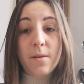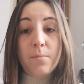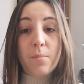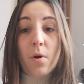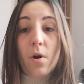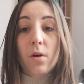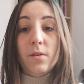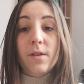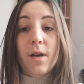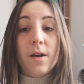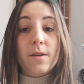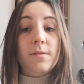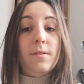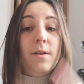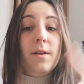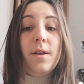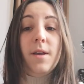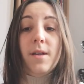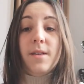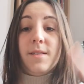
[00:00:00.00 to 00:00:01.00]
the product,
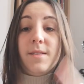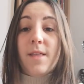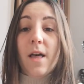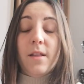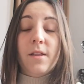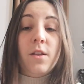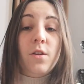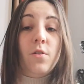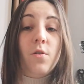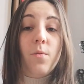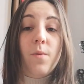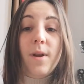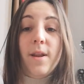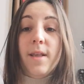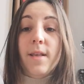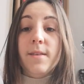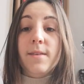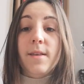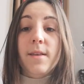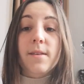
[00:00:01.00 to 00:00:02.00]
studying new
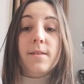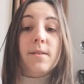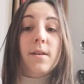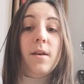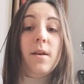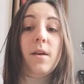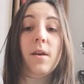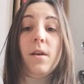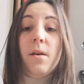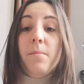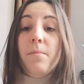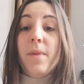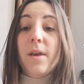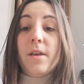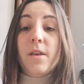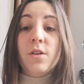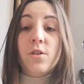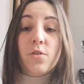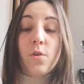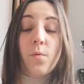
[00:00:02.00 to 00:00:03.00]
releases,
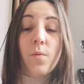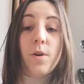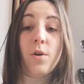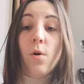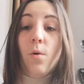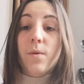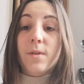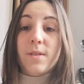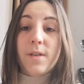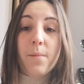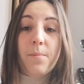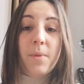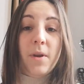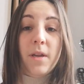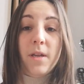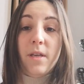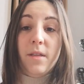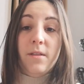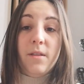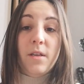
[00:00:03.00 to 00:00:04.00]
making sure we know what's
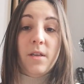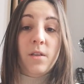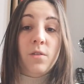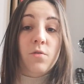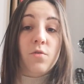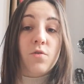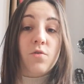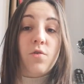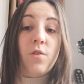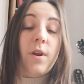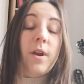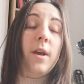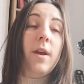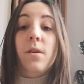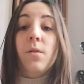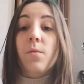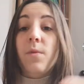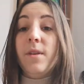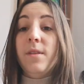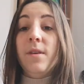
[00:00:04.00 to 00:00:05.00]
happening in the industry,
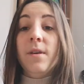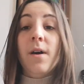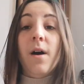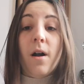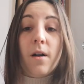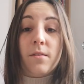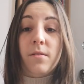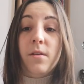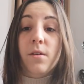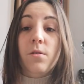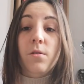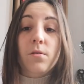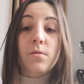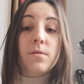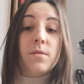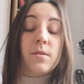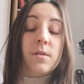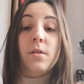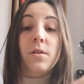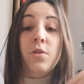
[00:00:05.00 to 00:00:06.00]
reading
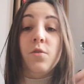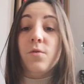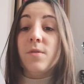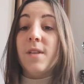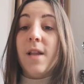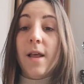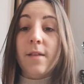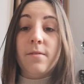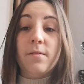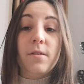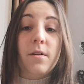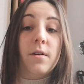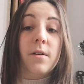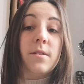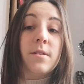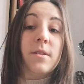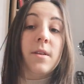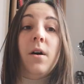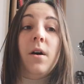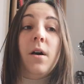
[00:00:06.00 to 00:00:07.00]
articles,
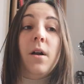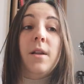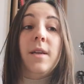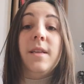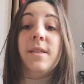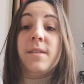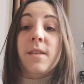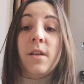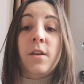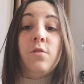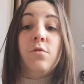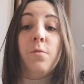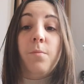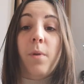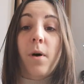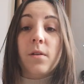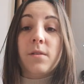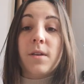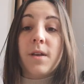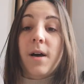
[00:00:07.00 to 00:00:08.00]
newsletters, listening to
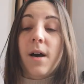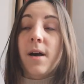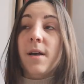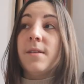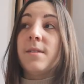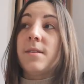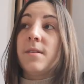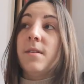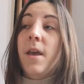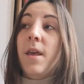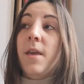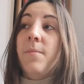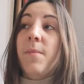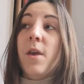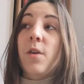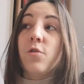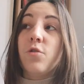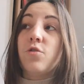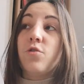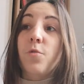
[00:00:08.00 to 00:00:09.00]
podcasts. It may
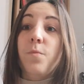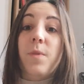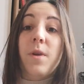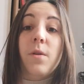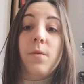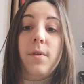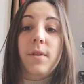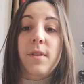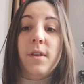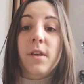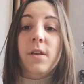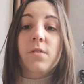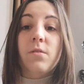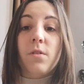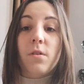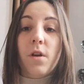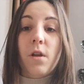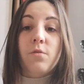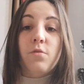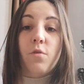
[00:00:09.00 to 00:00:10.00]
also be reading
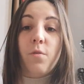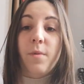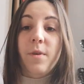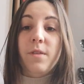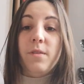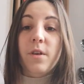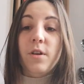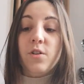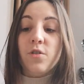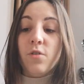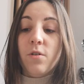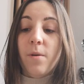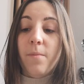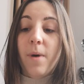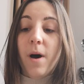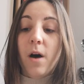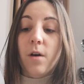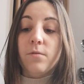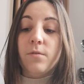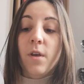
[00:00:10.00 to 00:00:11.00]
internal documentation
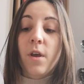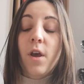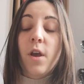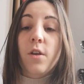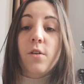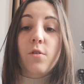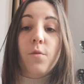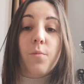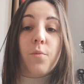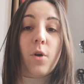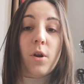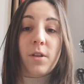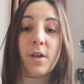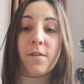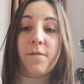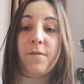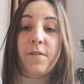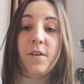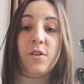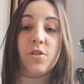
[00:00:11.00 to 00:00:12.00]
about new product
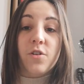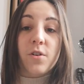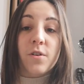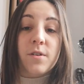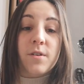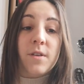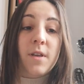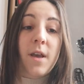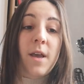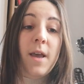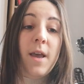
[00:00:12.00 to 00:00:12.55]
features,